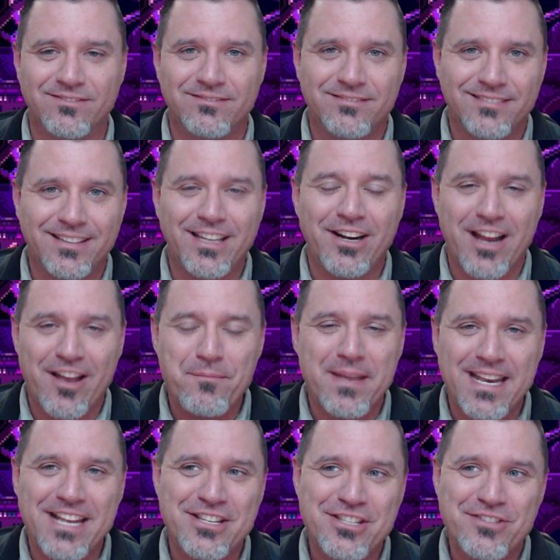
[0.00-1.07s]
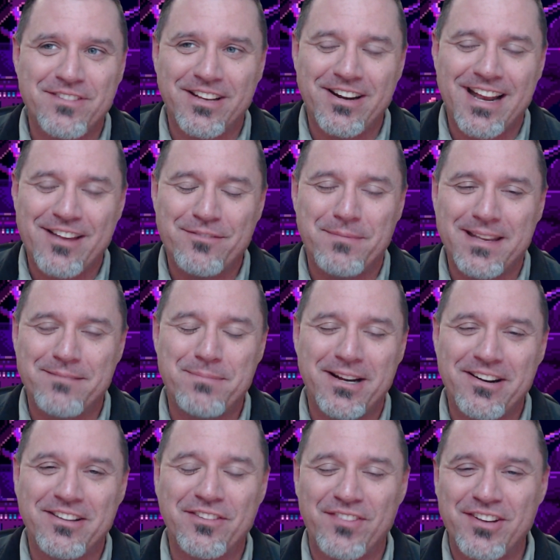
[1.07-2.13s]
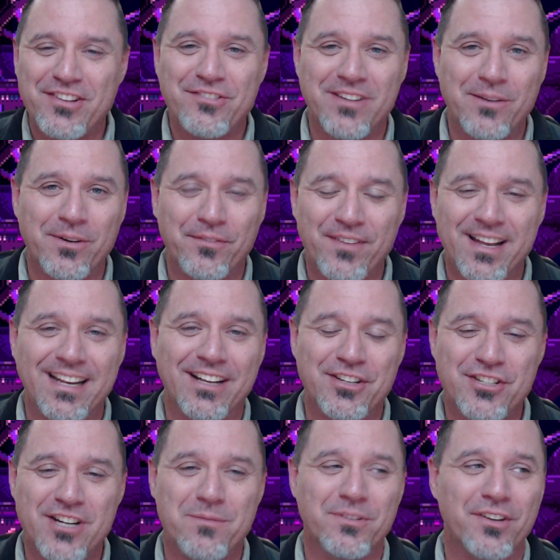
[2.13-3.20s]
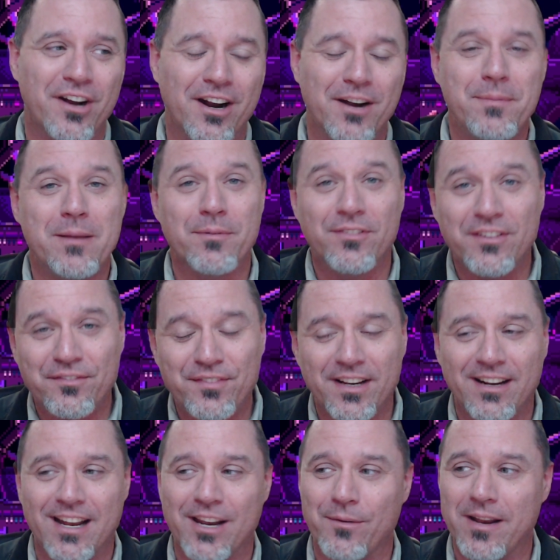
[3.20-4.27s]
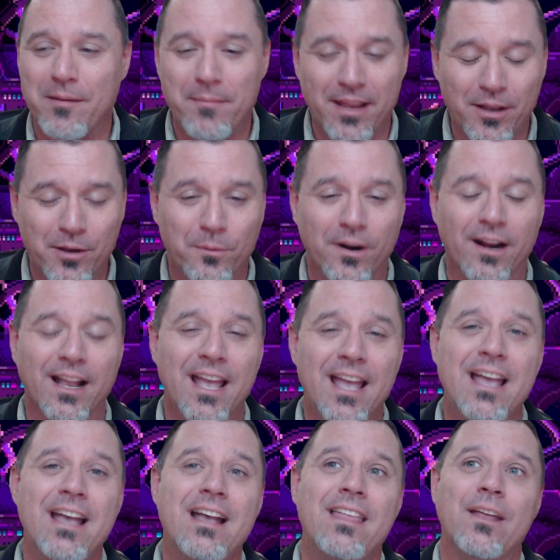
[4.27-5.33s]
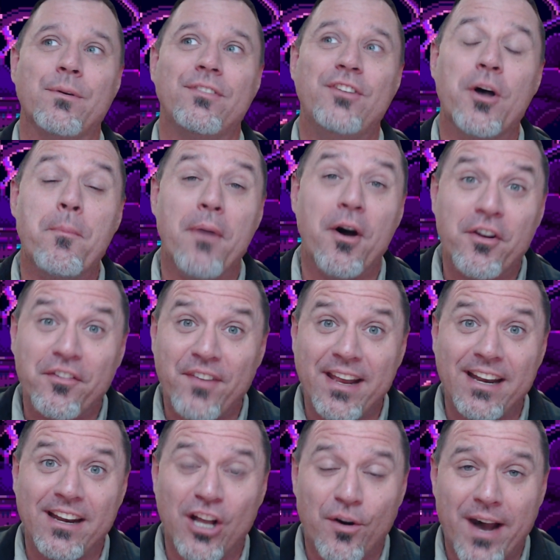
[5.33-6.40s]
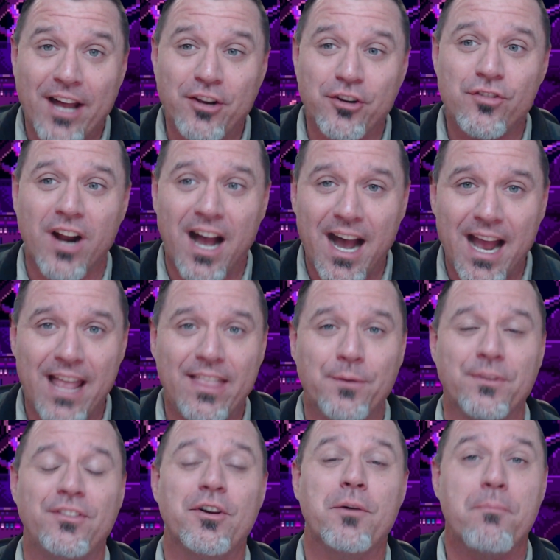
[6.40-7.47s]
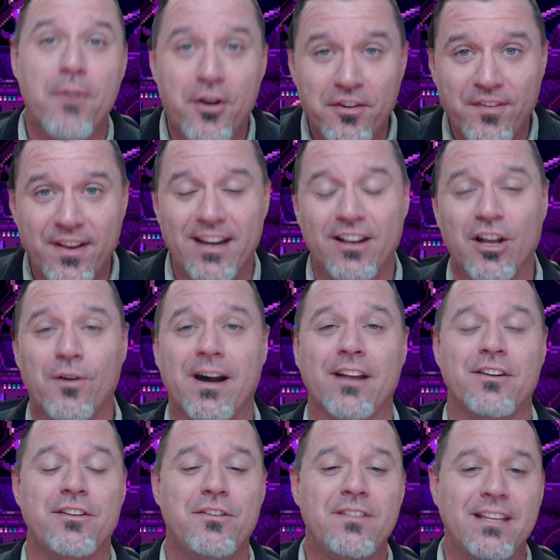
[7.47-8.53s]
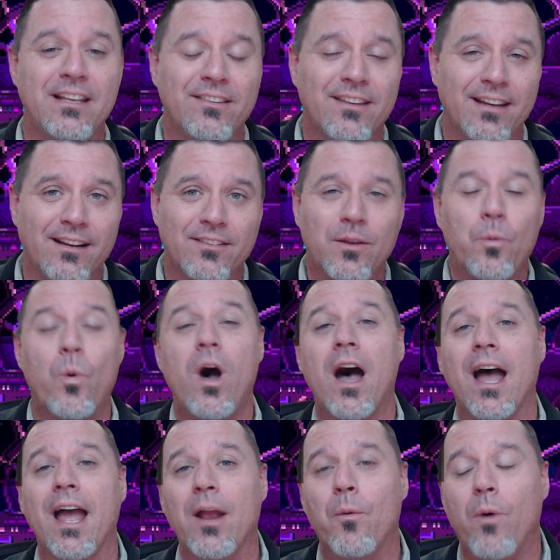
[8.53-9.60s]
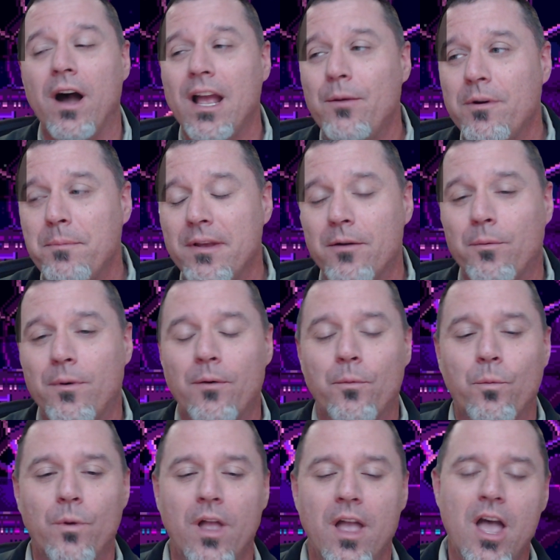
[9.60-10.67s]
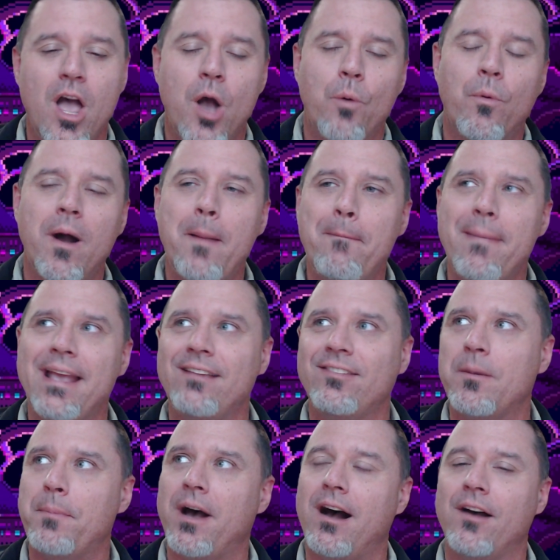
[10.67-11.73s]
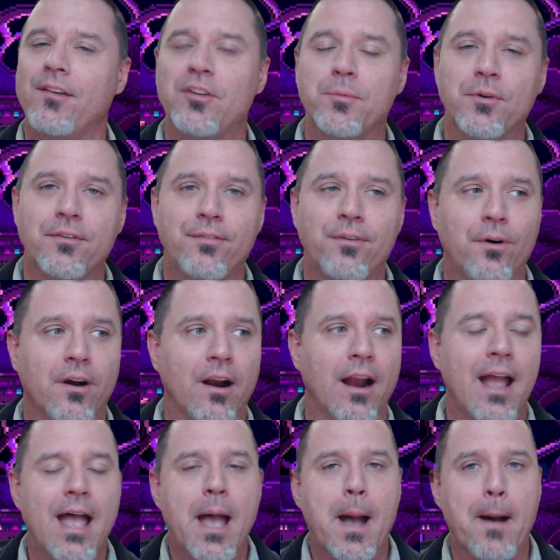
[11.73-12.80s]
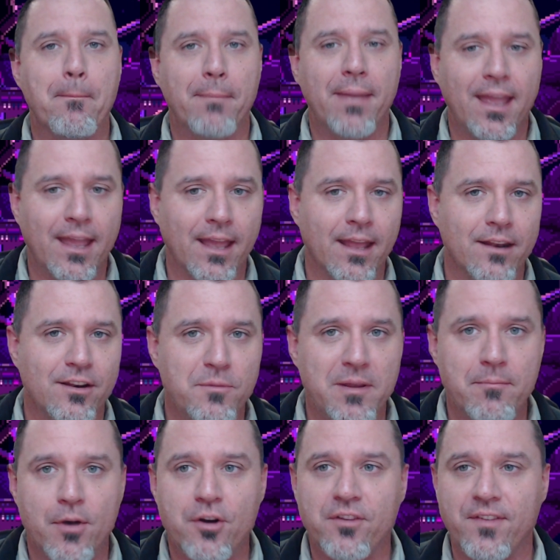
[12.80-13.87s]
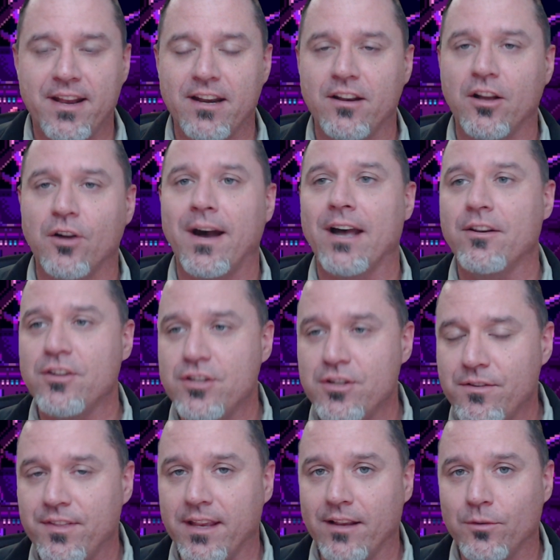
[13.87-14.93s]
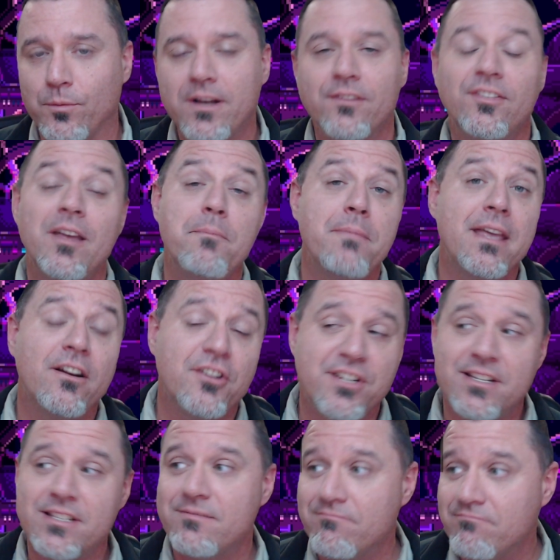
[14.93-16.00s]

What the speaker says: there has been periods of history where finding a job was hard and people still figured out a way to make it work. They were still motivated to go out and try. They were still motivated to go out and do these things. And why? Why were people, what makes it possible for a man to be motivated to go out and do things? Well, some men are just,